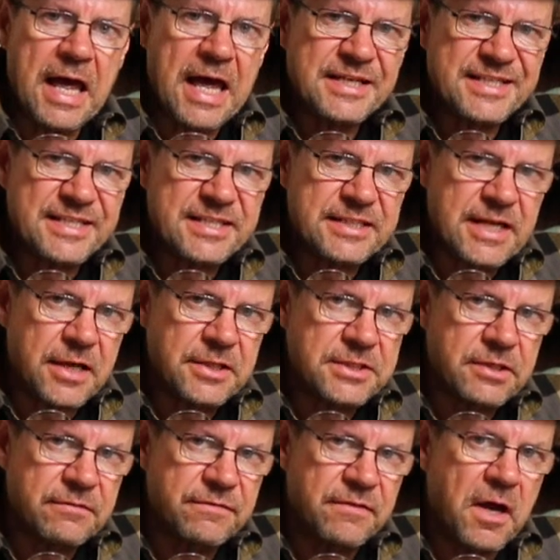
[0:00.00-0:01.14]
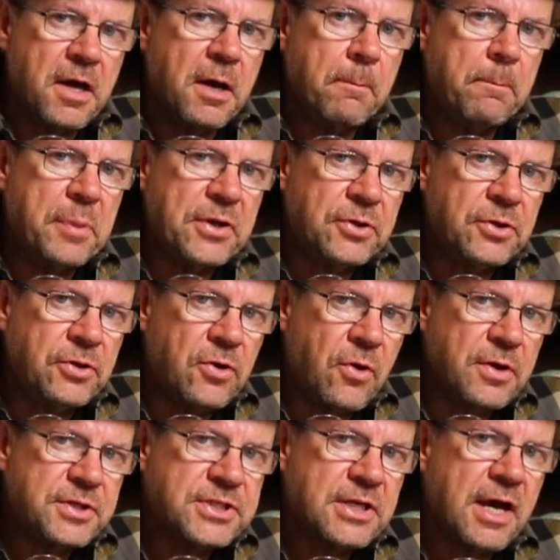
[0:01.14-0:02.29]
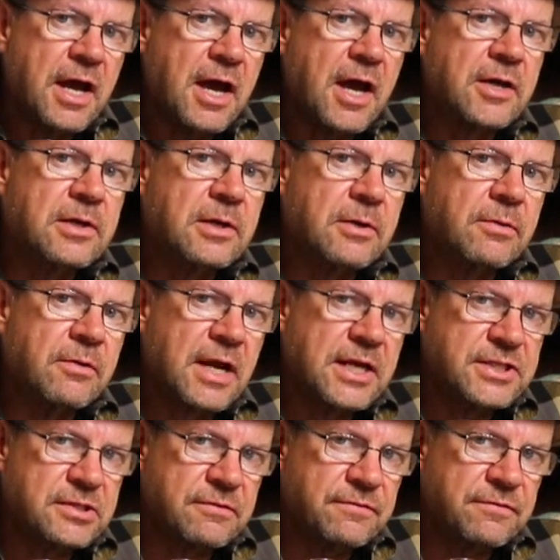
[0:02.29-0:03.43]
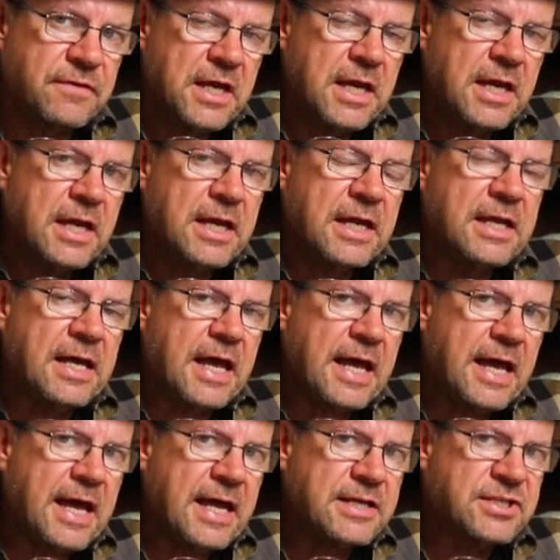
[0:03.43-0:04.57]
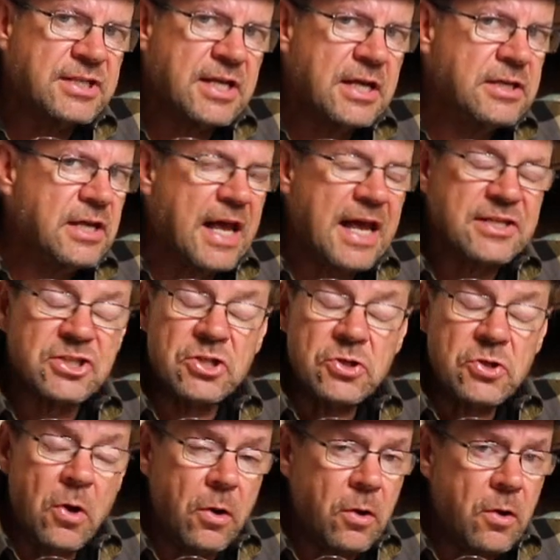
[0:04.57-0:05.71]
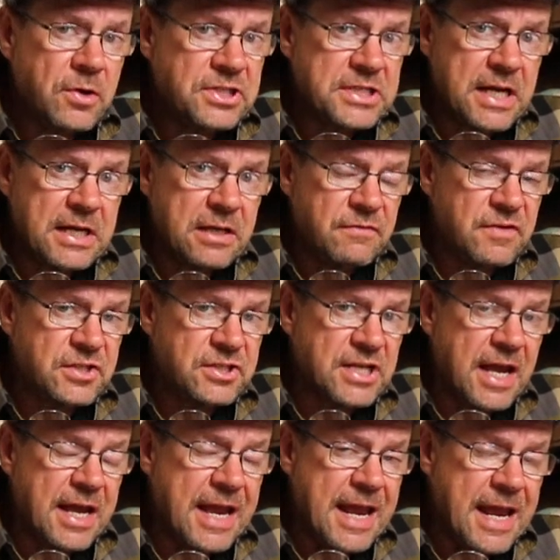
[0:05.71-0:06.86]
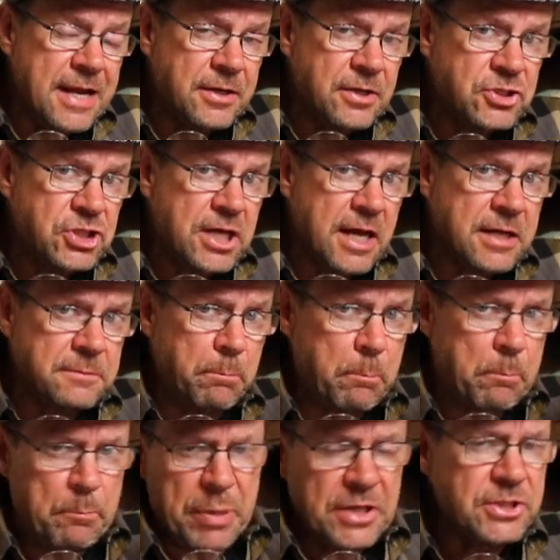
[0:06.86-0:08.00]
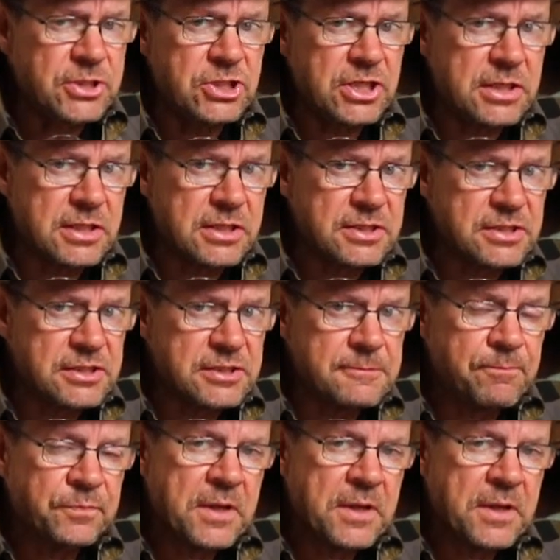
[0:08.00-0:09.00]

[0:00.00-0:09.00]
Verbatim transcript: assertive, but not aggressive. It has not lost any of its energy and punchiness,